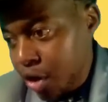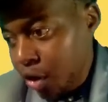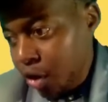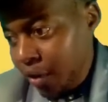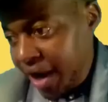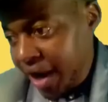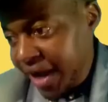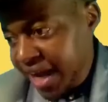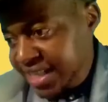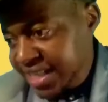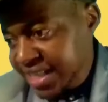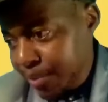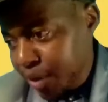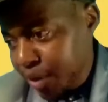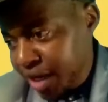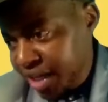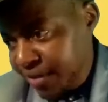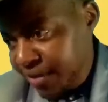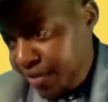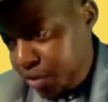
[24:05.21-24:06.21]
All right, guys, I'm
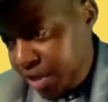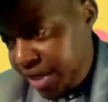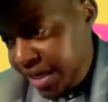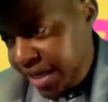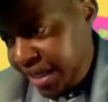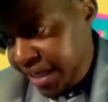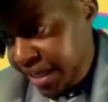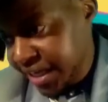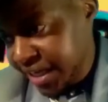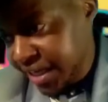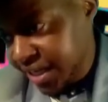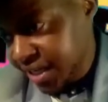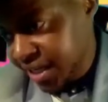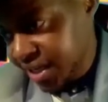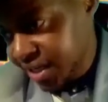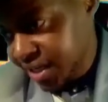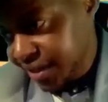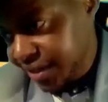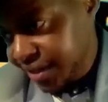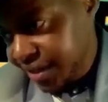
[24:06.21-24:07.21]
going to give you the link
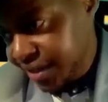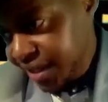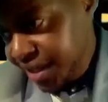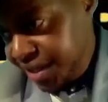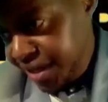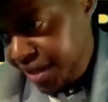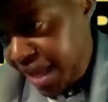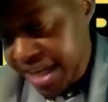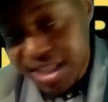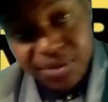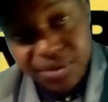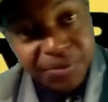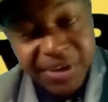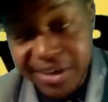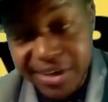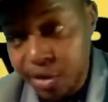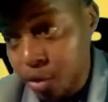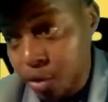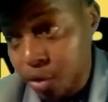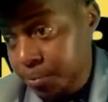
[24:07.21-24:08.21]
in the next
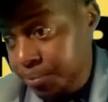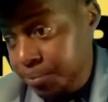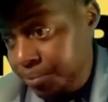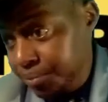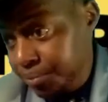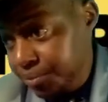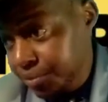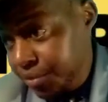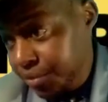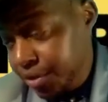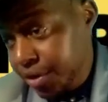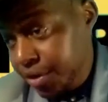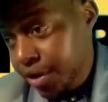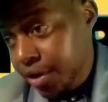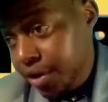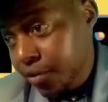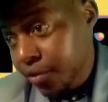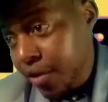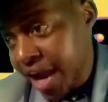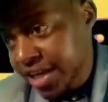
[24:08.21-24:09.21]
video,
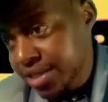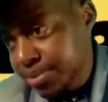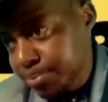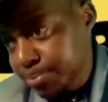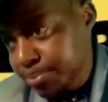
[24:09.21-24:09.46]
right?